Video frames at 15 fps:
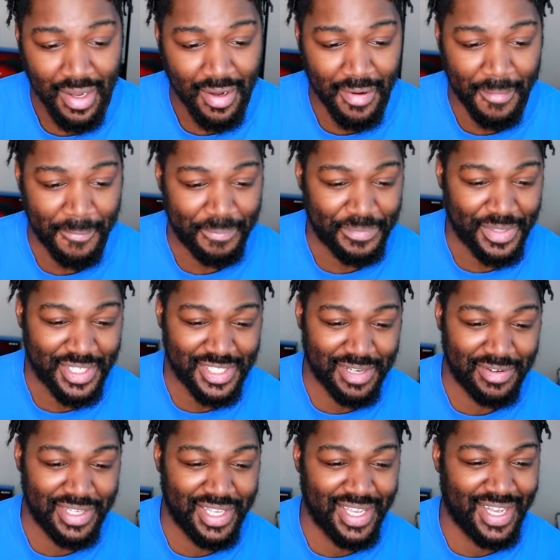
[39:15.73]
Um,
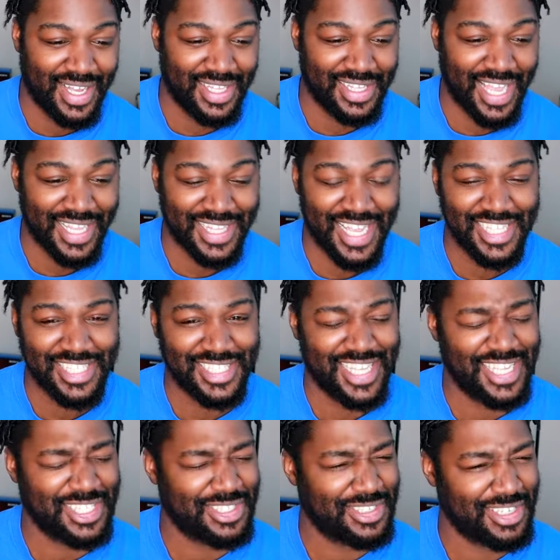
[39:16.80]
so yeah, like that's
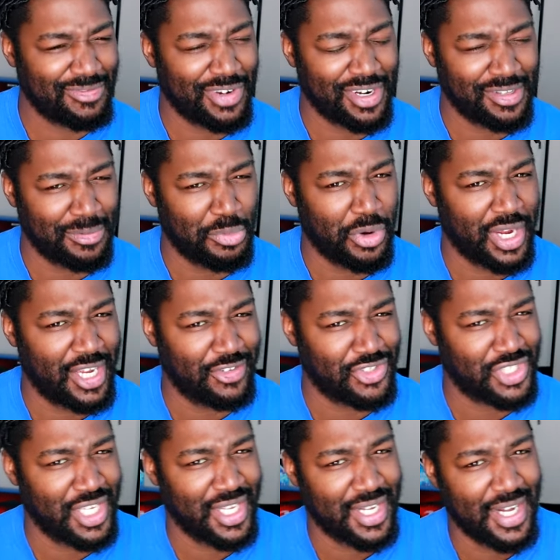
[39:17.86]
that's one of the more
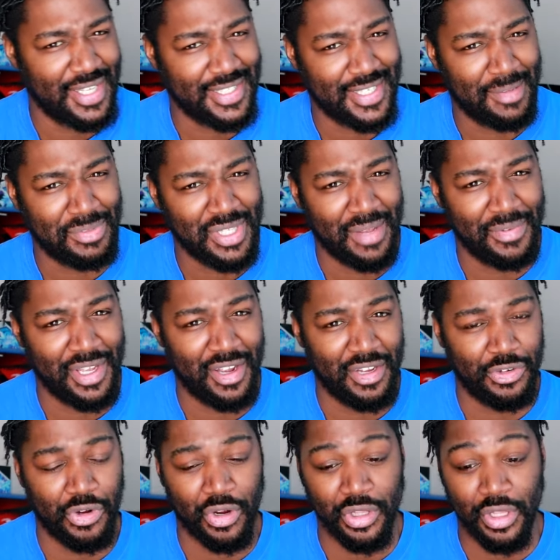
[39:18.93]
interesting concepts of it,
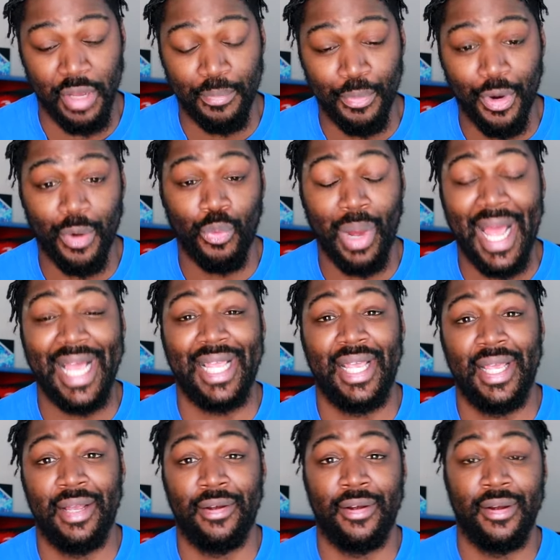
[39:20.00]
or the more
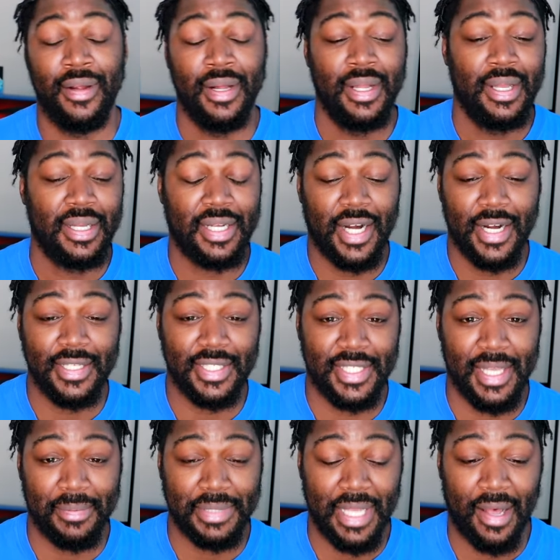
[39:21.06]
wackier
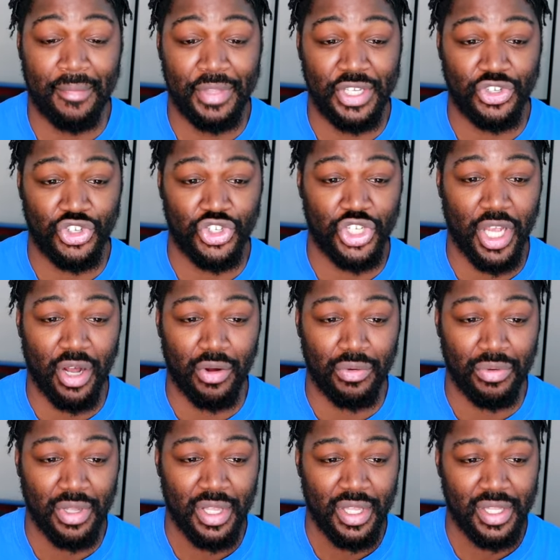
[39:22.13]
concepts of this
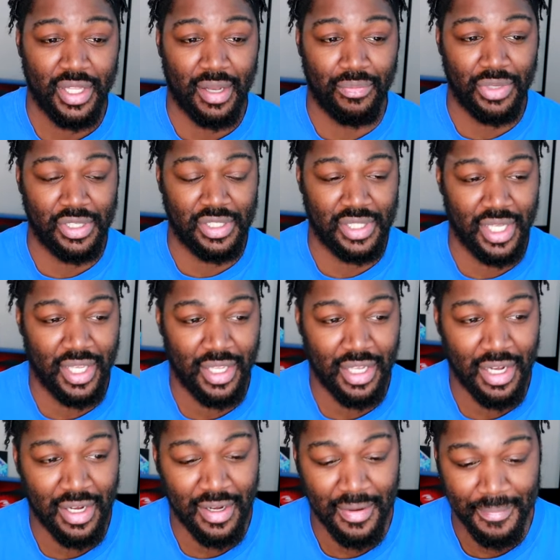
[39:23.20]
show that we
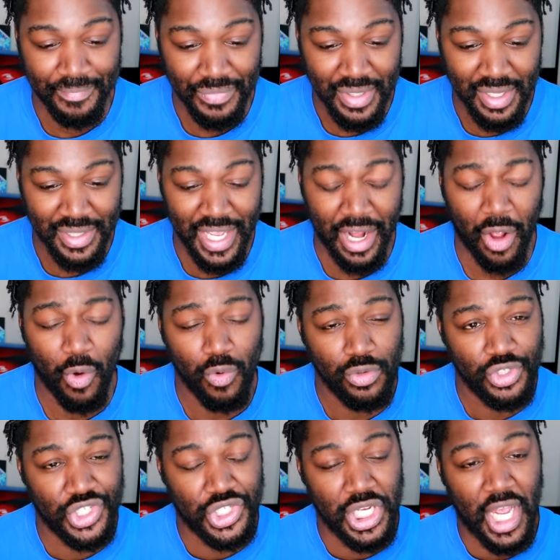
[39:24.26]
see. Um, that
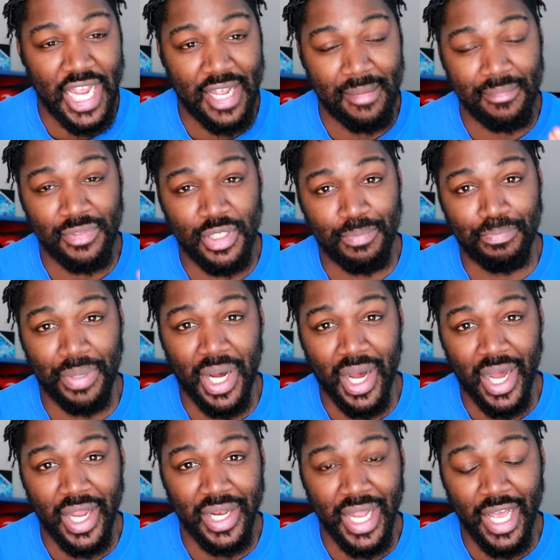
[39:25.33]
whole James
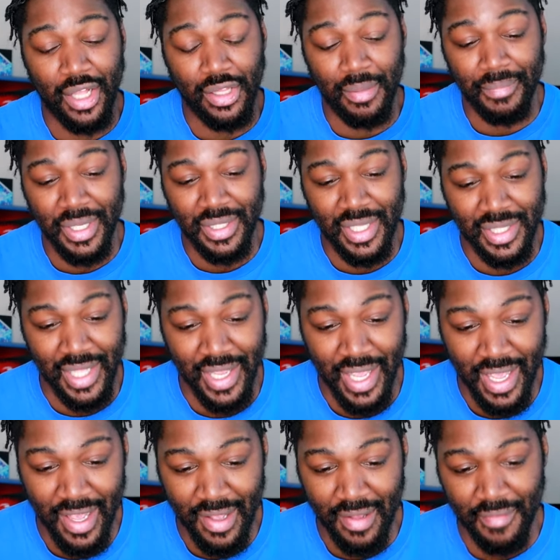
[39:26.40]
Bond element that
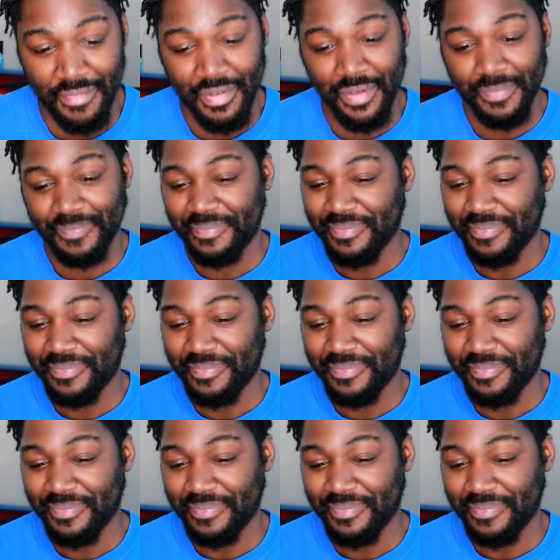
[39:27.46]
they have